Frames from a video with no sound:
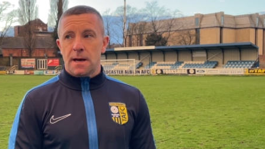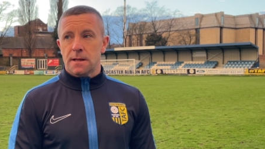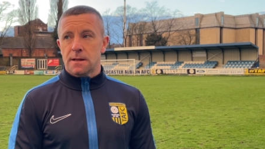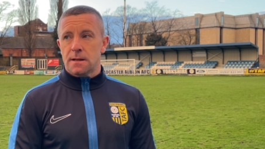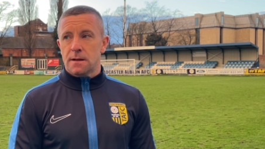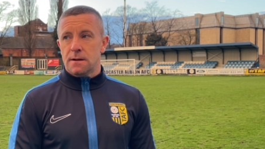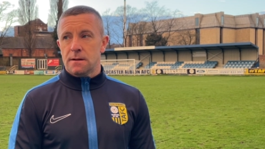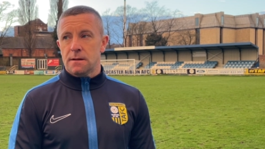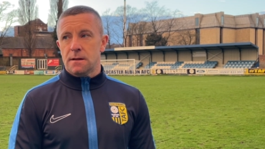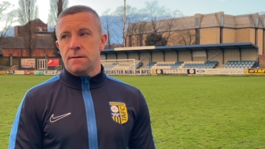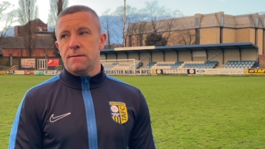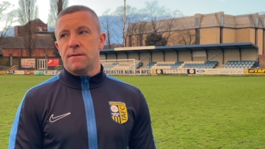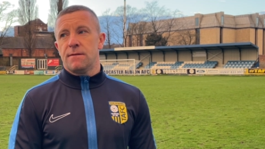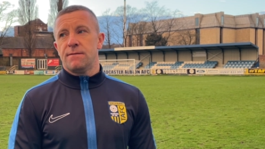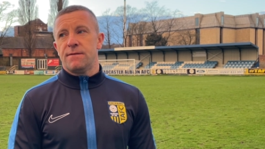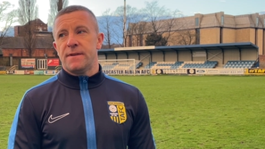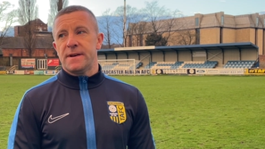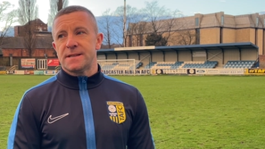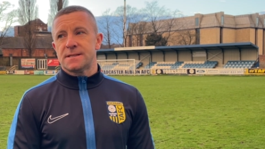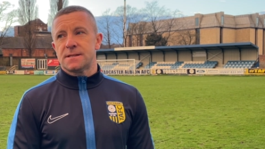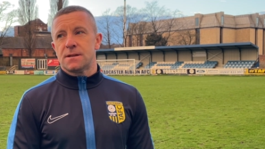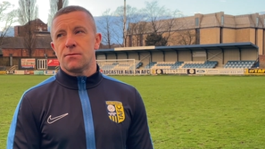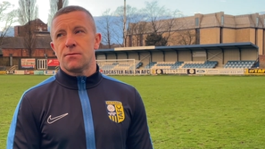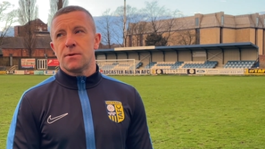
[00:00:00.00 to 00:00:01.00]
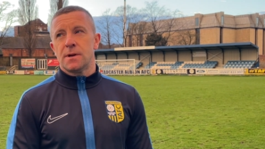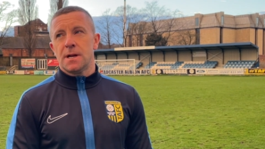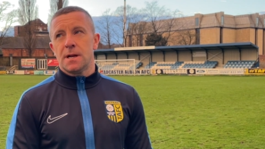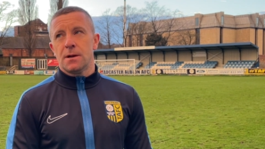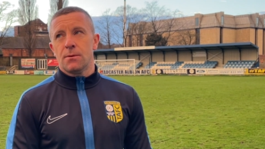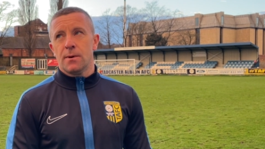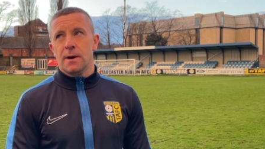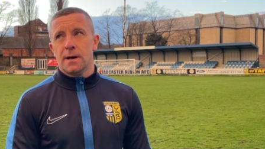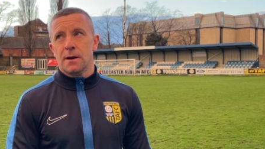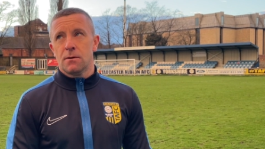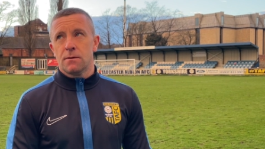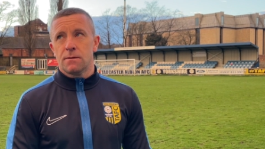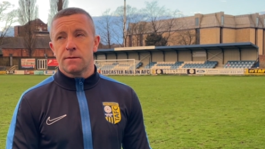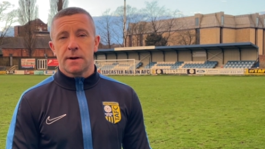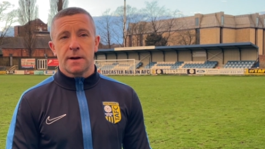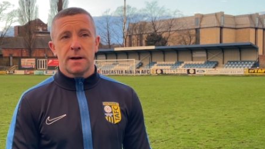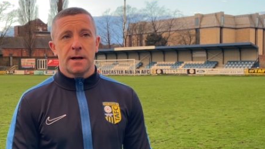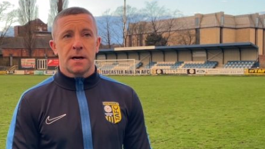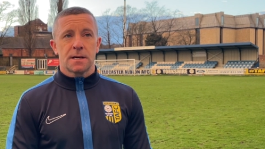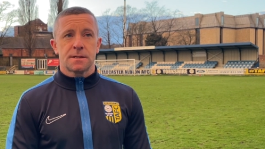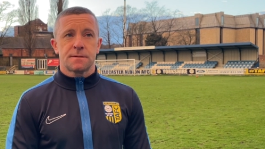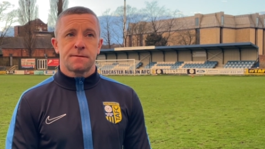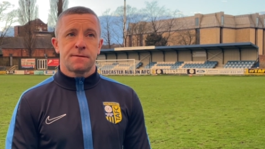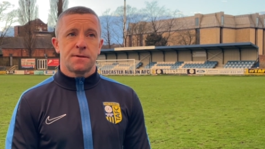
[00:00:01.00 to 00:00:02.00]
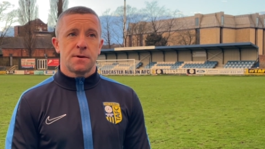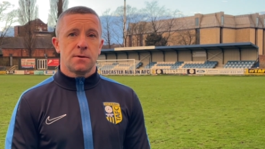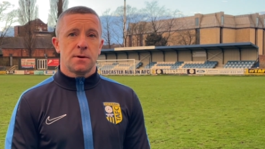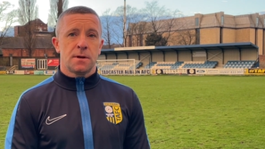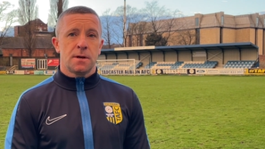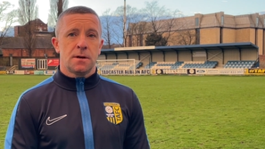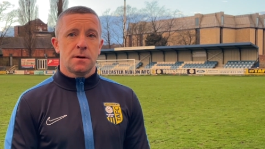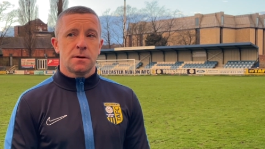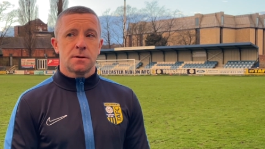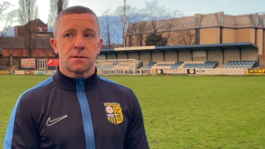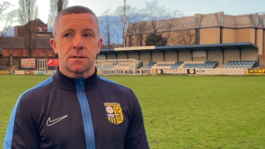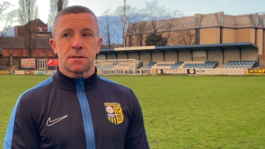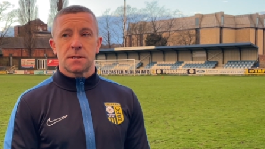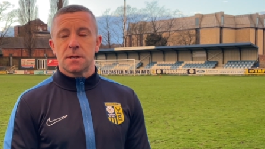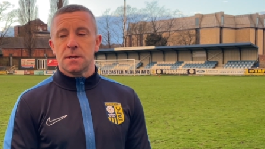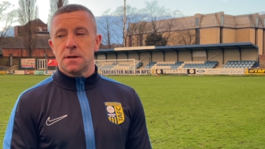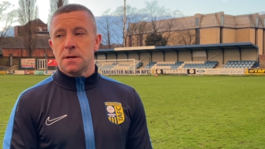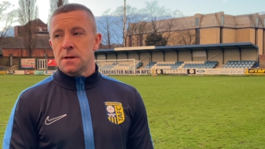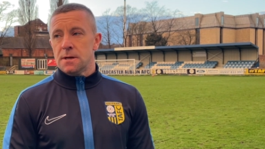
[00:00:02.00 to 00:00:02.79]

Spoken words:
they've invested really well over the last few years.